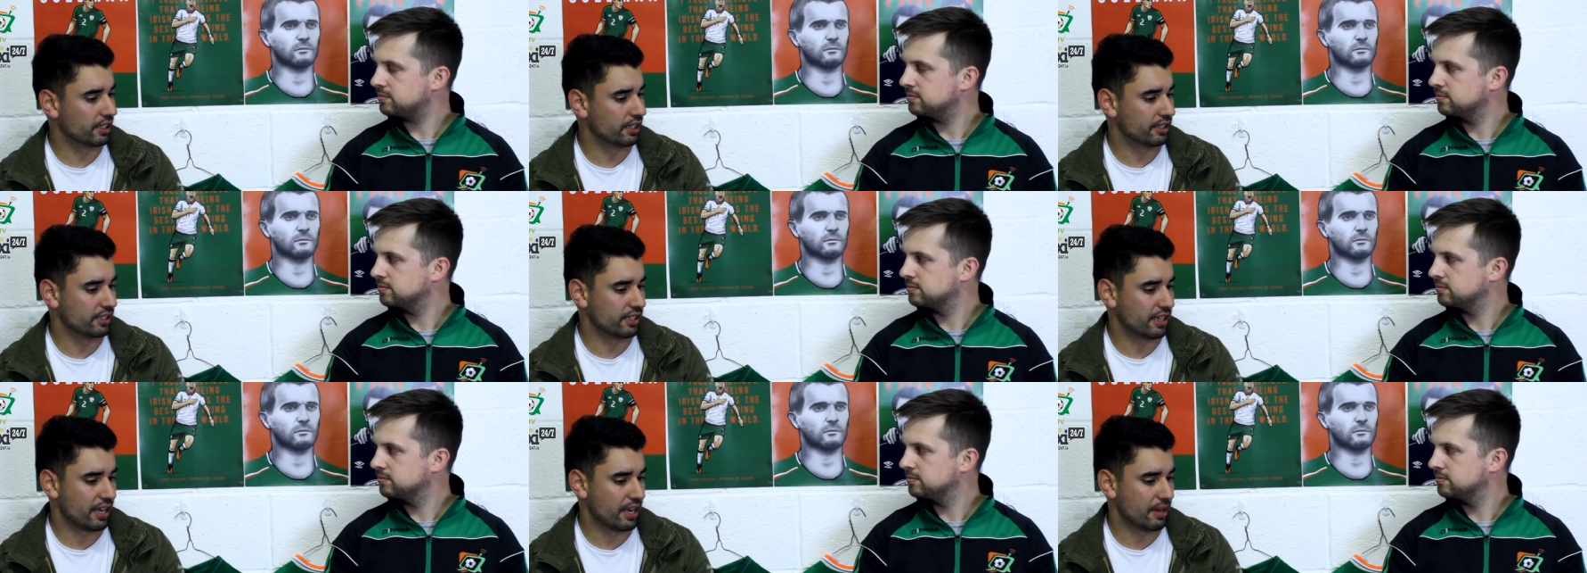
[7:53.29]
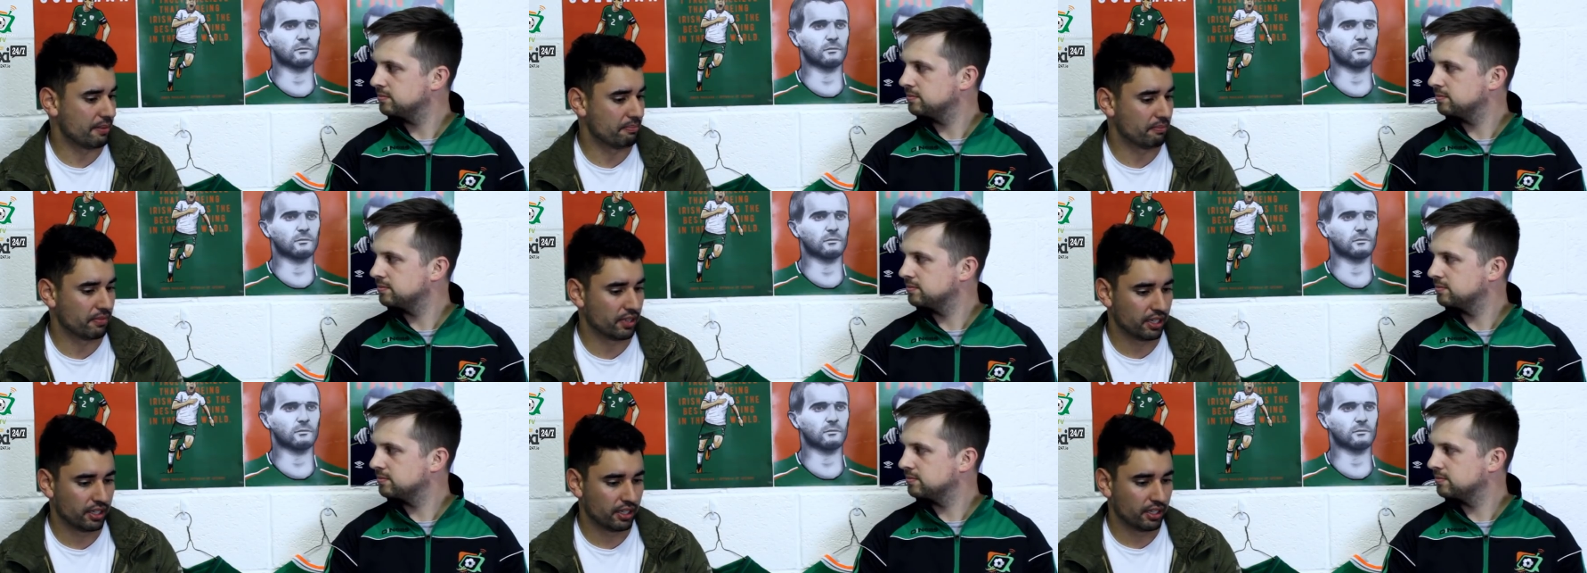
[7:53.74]
Speaker 1: And
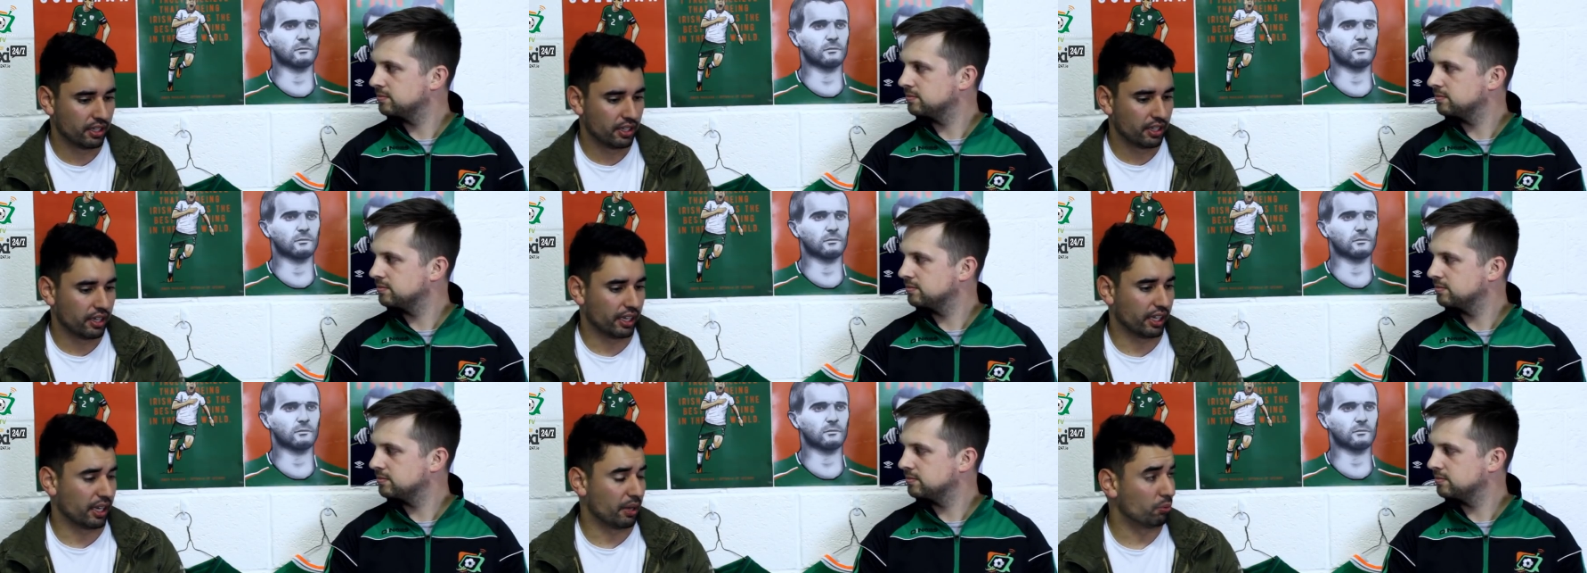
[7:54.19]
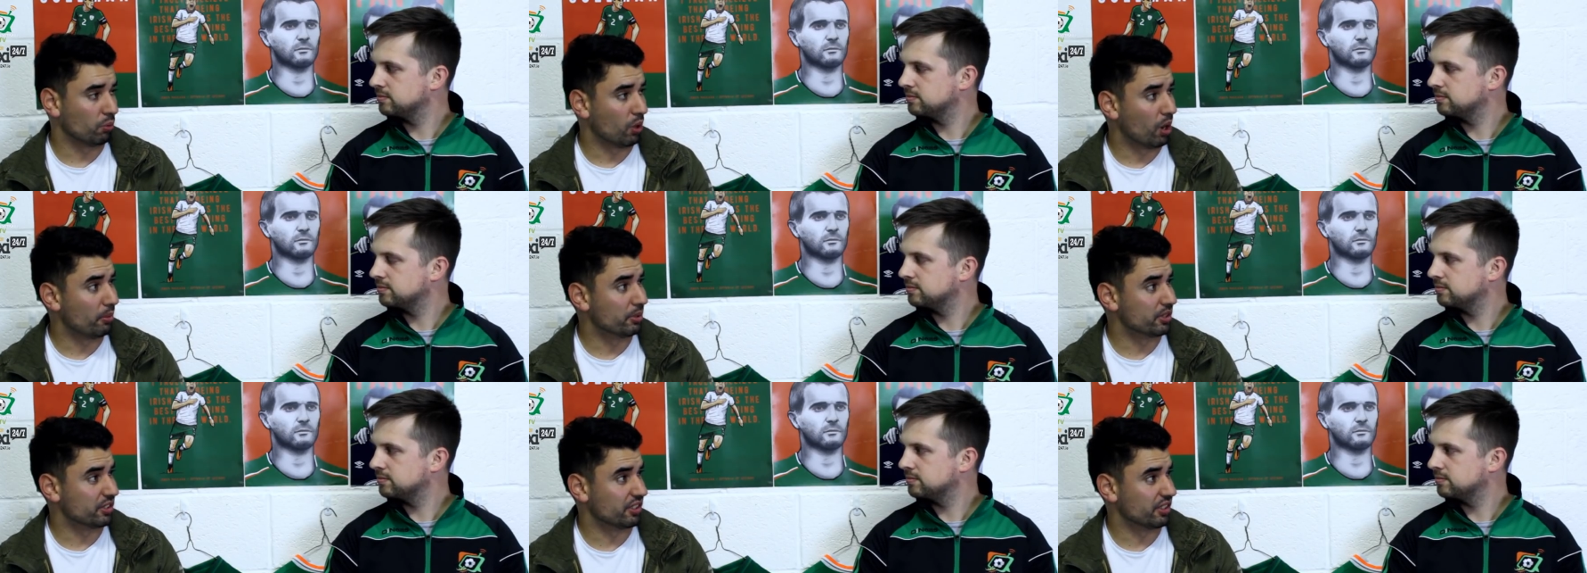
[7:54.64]
um, again,
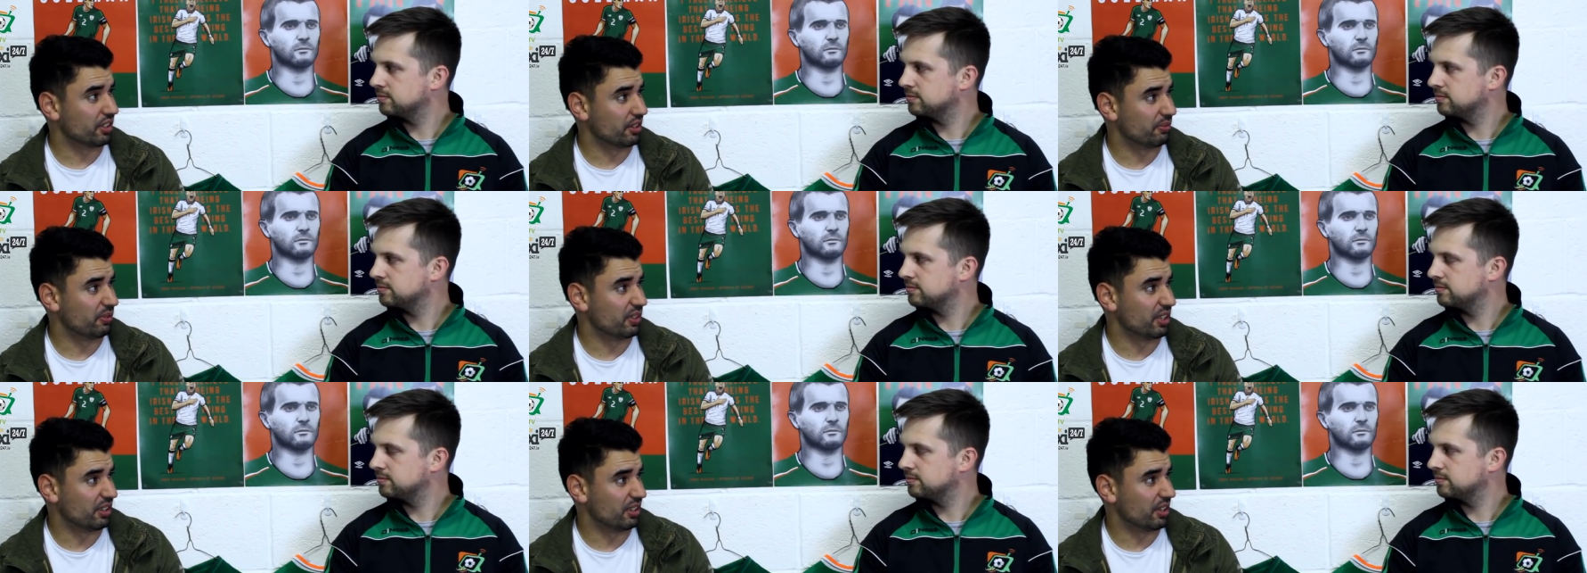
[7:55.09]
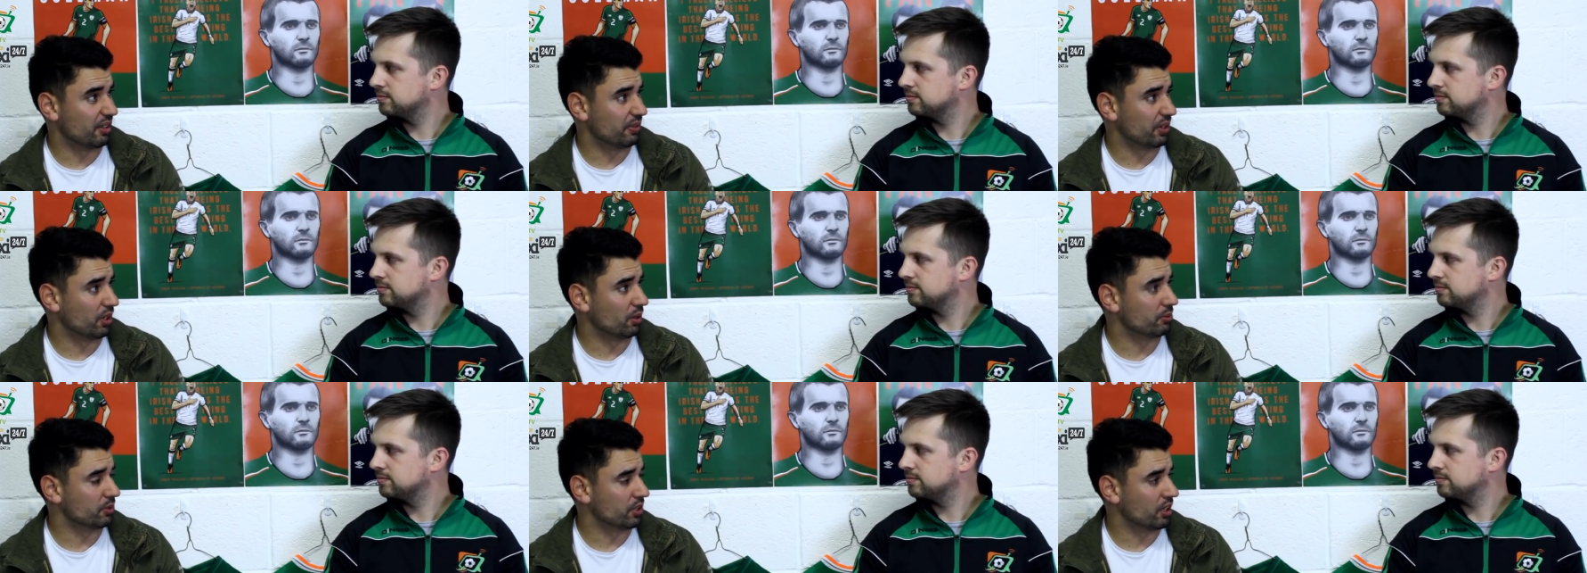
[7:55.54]
Robinson, if he if
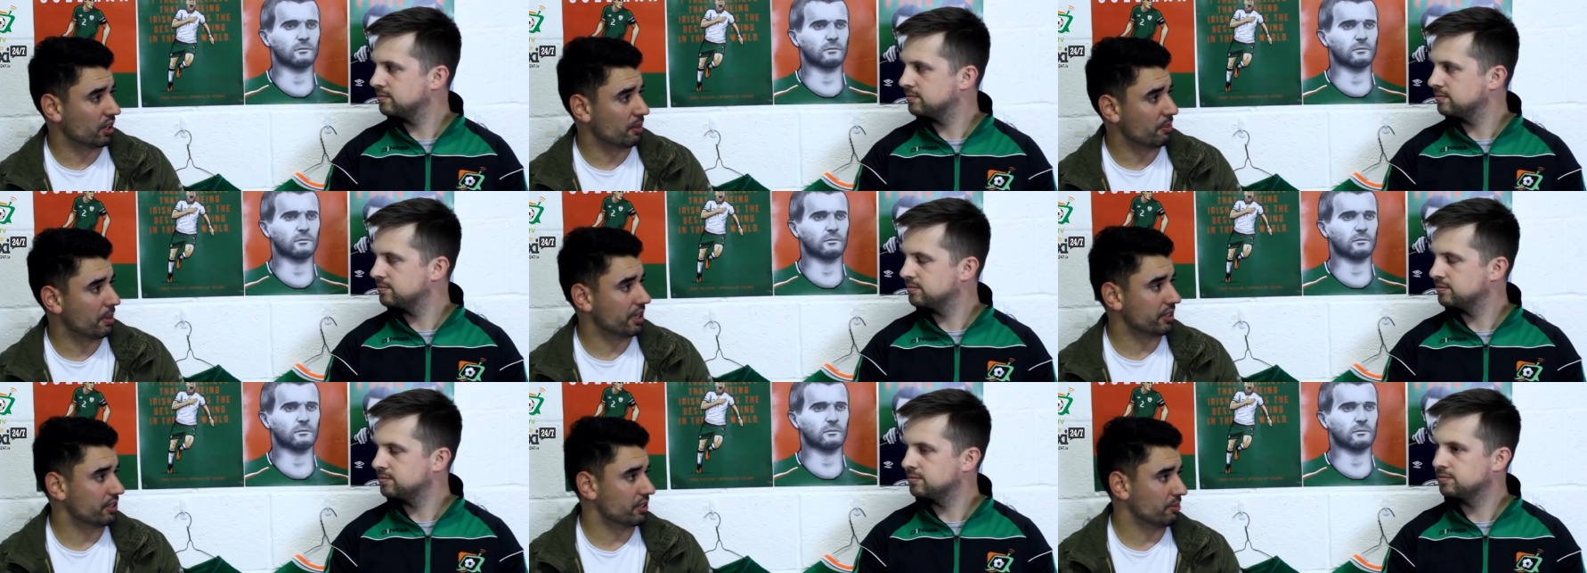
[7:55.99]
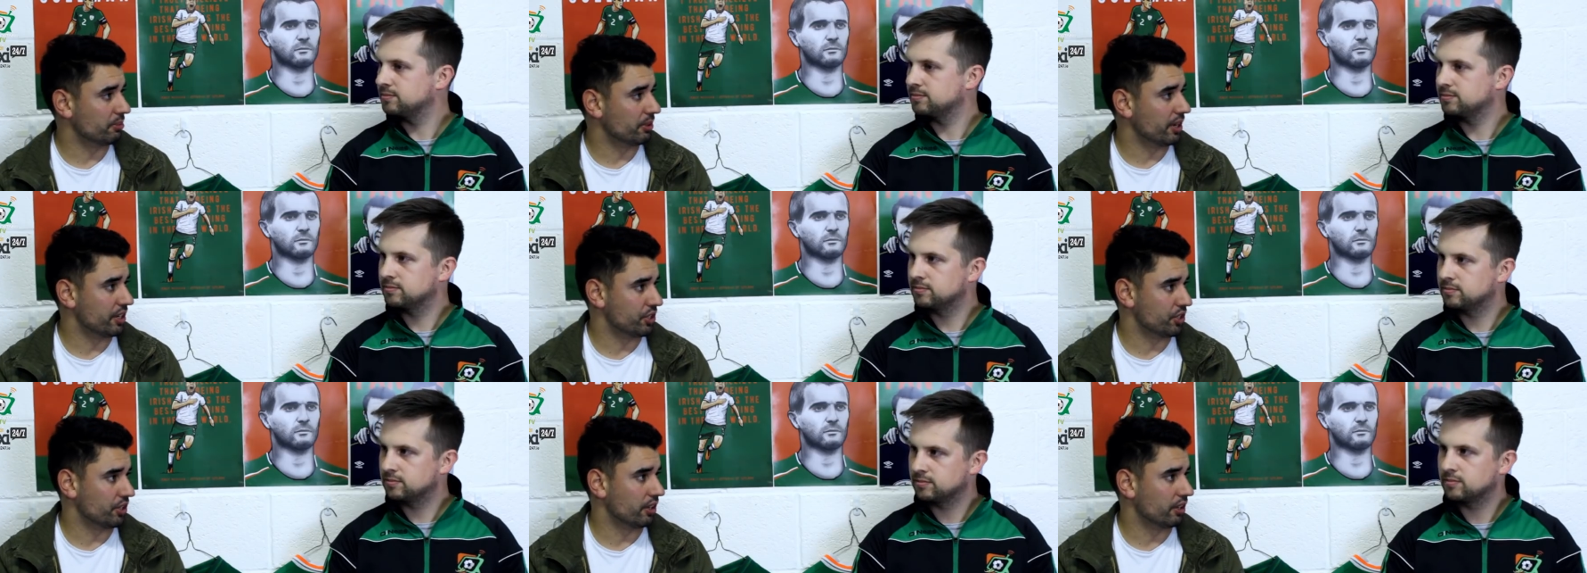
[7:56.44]
he comes on and makes an
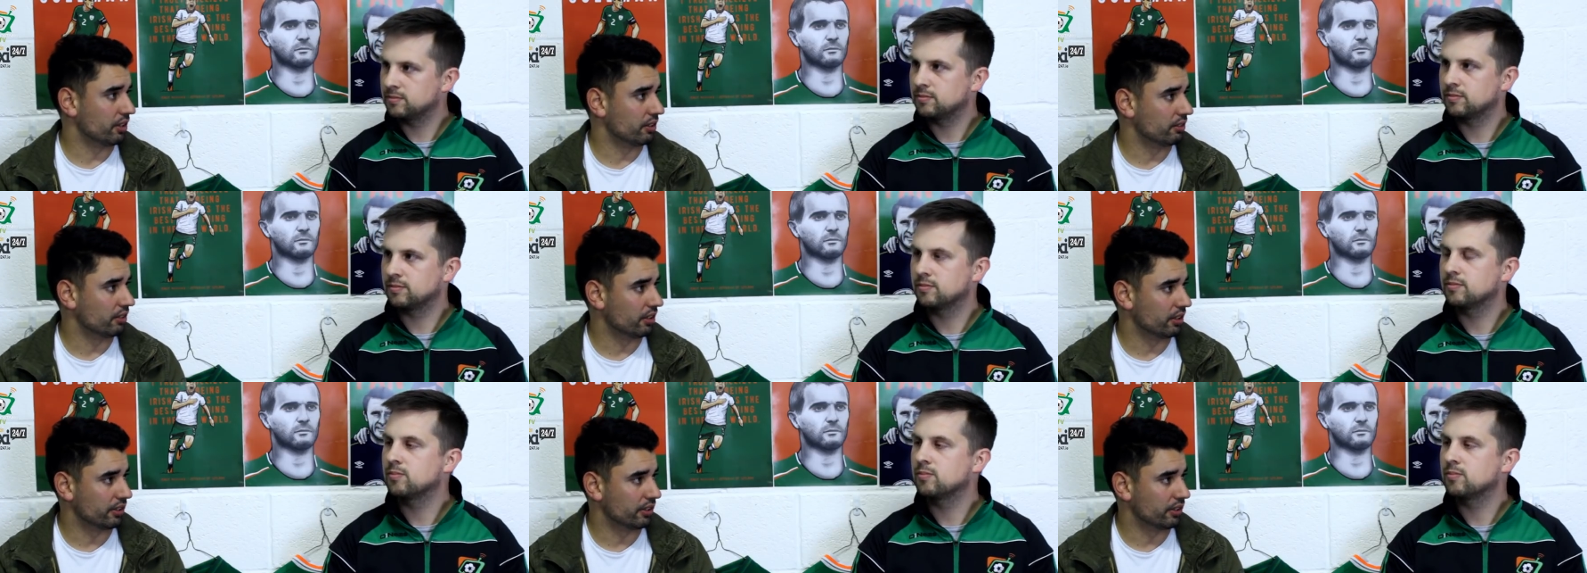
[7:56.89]
impression on,